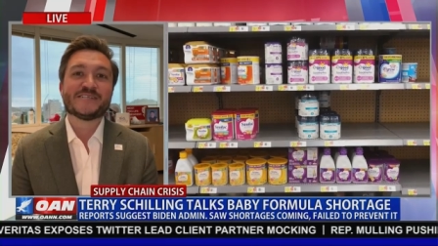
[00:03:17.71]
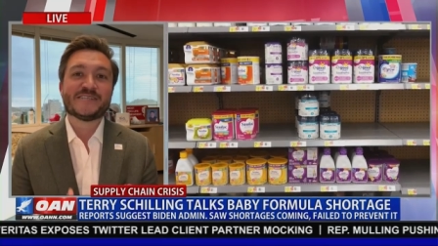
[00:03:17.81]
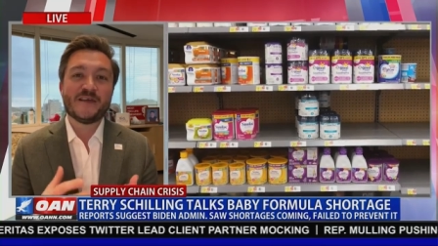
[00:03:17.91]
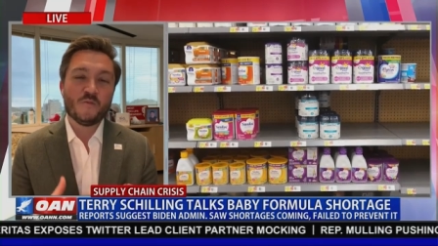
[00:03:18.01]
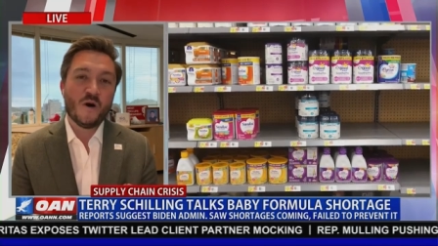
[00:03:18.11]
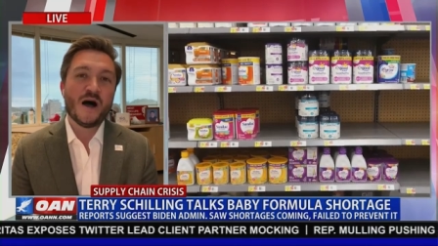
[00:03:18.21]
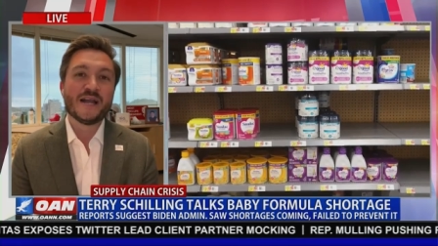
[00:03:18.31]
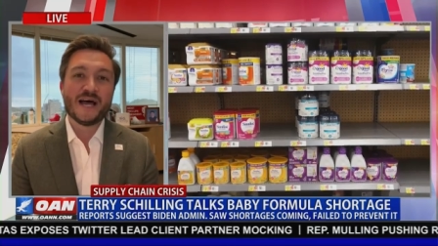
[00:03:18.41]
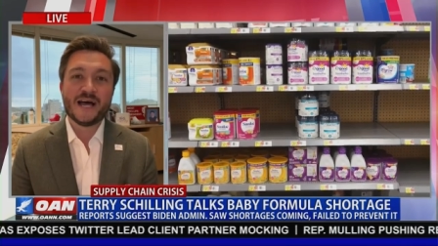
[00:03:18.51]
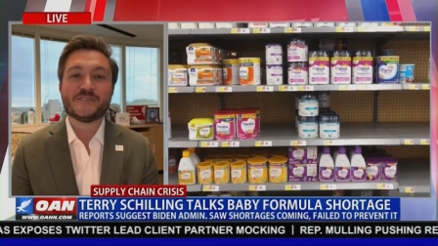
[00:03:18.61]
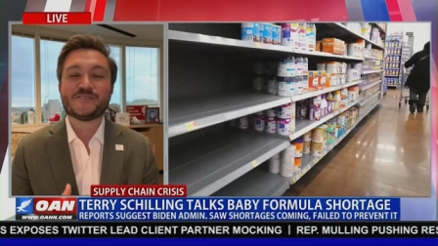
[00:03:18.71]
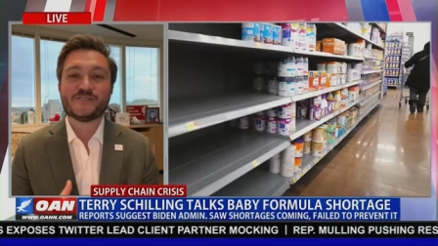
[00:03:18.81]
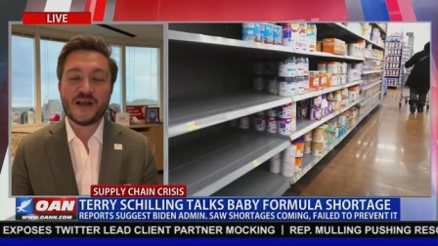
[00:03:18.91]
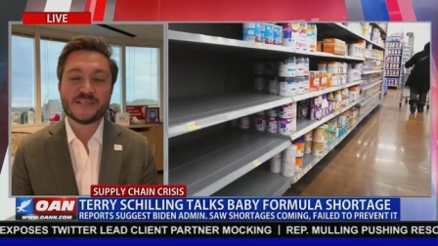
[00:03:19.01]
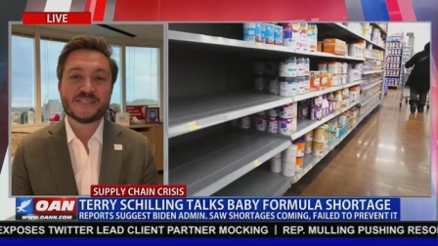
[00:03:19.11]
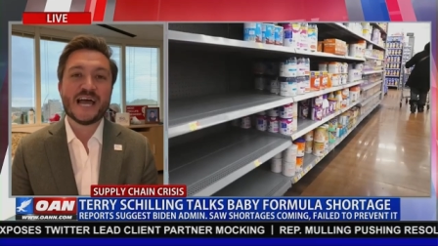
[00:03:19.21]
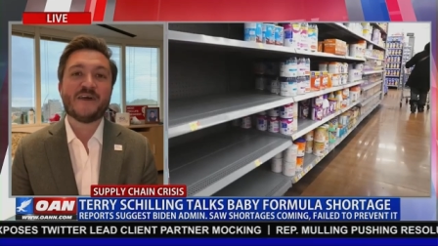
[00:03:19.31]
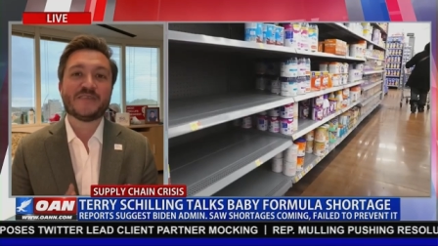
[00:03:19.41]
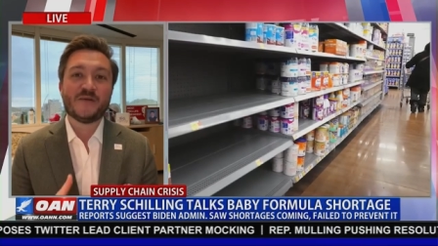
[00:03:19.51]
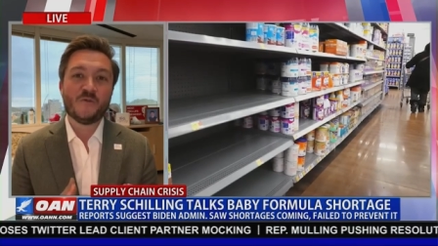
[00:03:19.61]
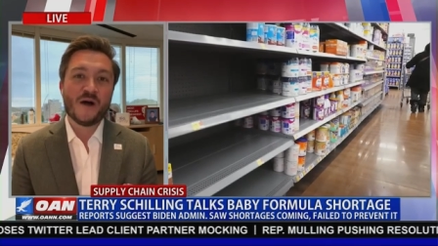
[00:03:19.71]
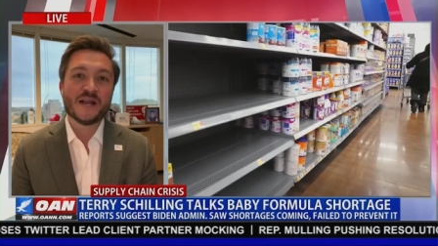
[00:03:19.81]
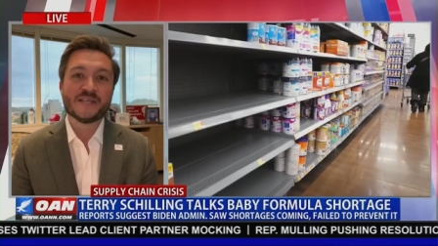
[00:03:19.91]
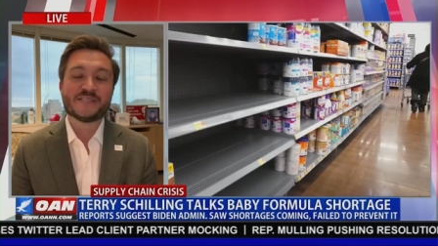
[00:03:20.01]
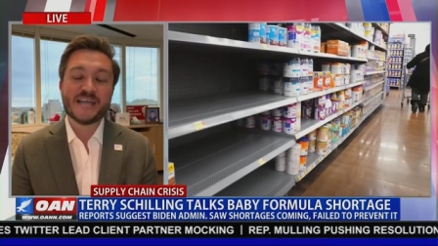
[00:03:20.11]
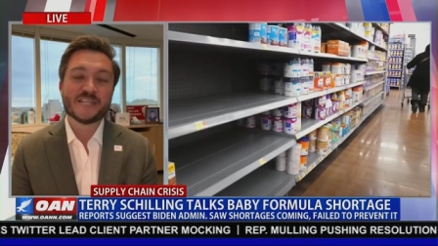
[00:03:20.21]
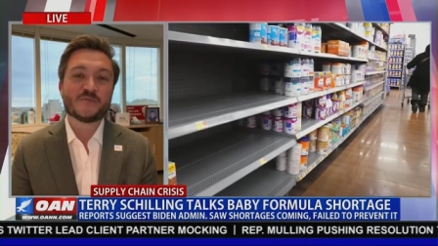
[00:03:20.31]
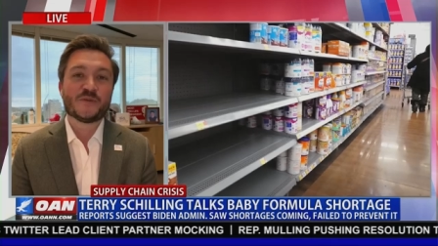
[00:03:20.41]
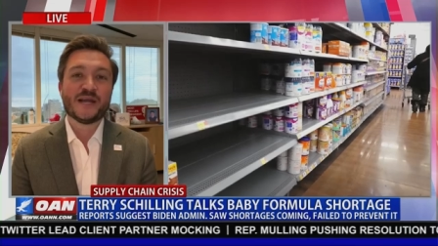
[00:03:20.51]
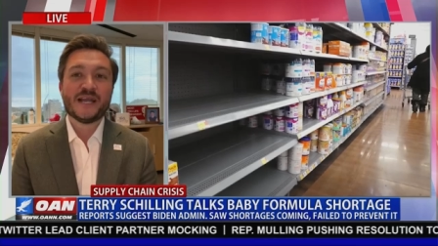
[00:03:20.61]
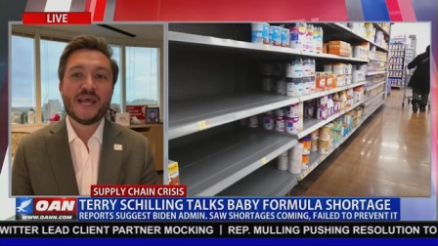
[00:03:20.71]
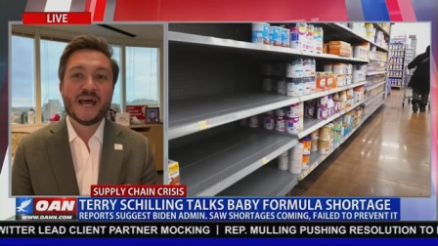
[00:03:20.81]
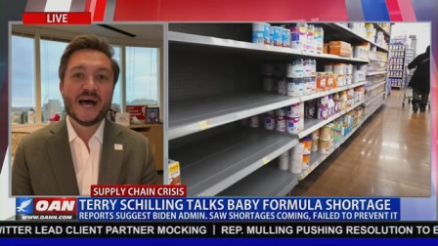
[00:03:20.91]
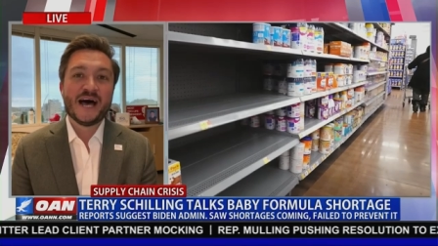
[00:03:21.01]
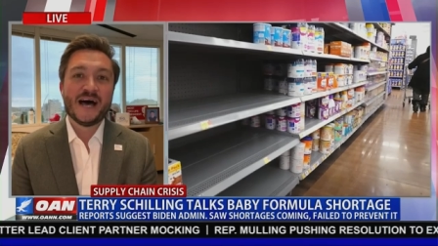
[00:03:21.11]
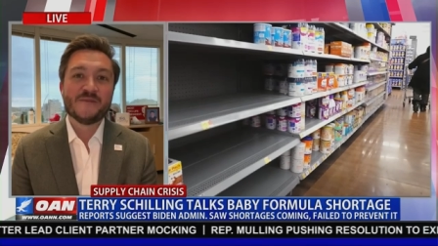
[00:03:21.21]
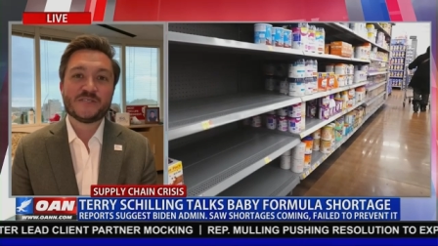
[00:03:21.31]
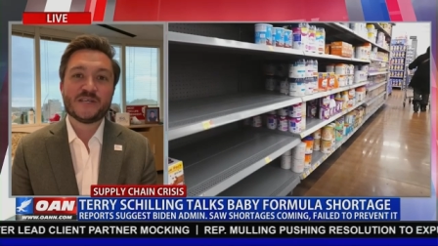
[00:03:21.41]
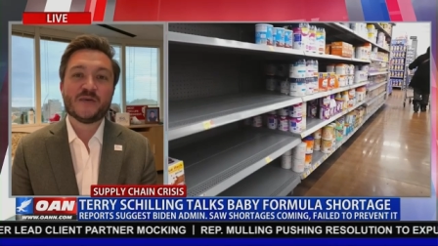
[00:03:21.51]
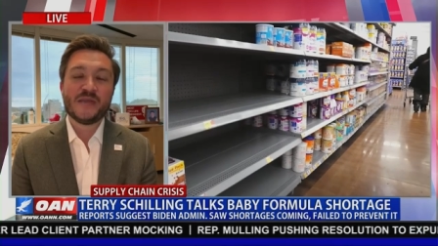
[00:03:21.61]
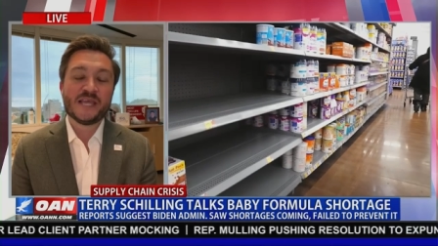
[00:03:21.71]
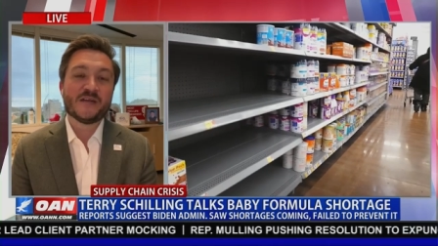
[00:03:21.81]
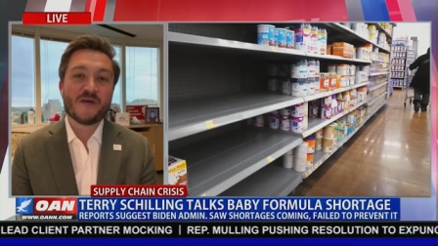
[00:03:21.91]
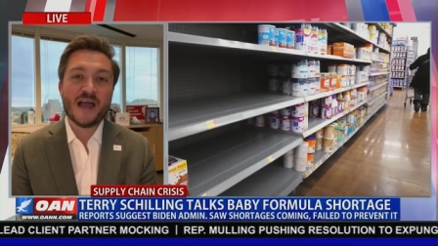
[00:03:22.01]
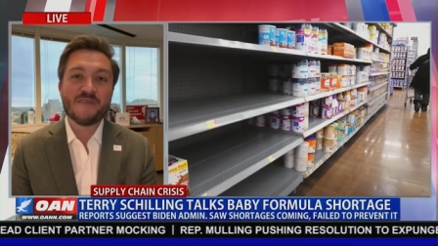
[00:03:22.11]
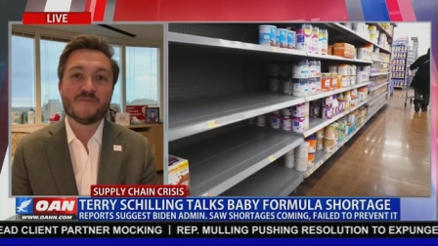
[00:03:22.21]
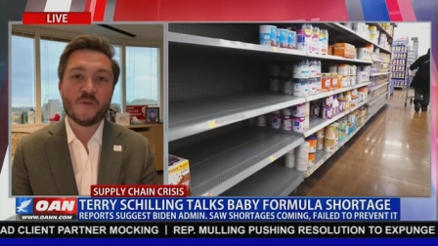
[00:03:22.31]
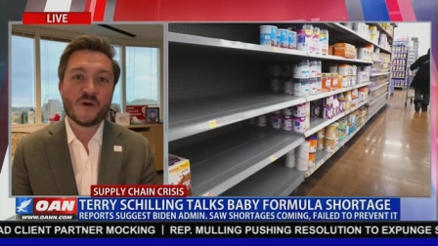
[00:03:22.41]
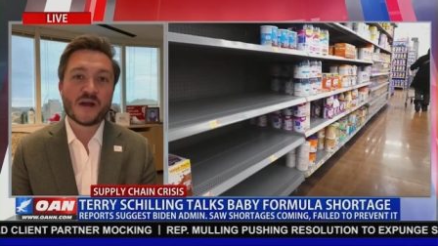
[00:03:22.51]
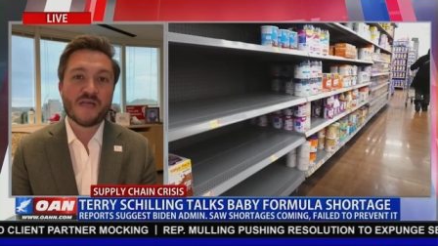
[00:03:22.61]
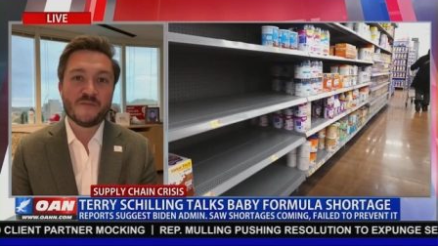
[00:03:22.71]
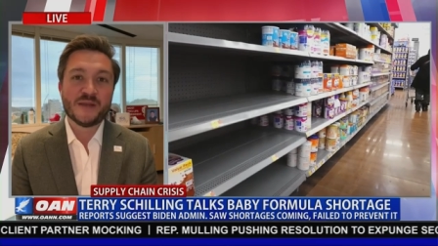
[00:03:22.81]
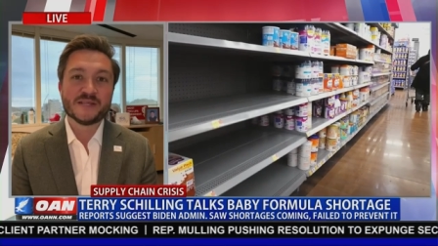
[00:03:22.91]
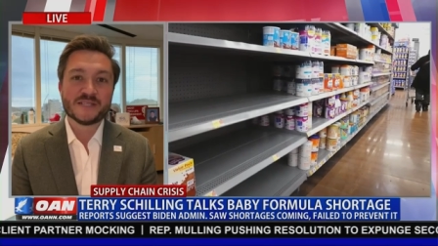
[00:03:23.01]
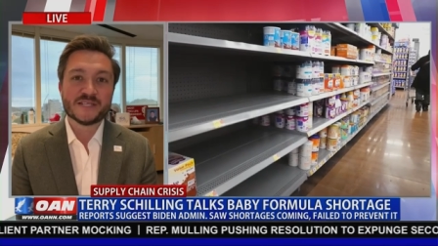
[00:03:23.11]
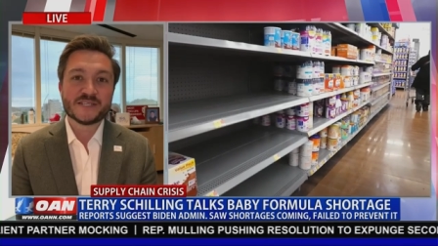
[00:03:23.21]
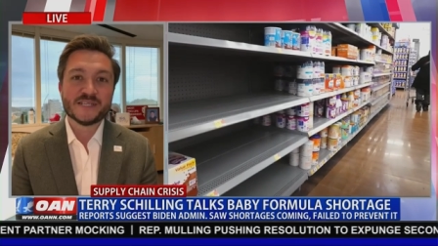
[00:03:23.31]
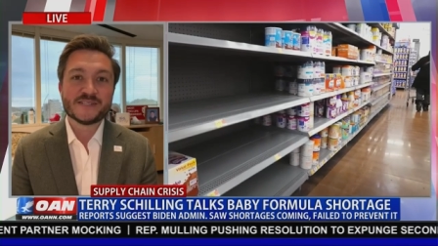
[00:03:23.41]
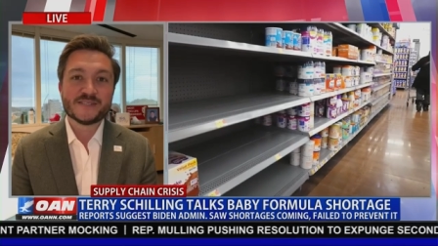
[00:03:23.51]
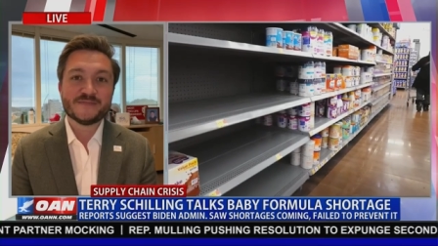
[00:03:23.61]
They want us stressed out. They want us desperate so that we can cry for more government assistance.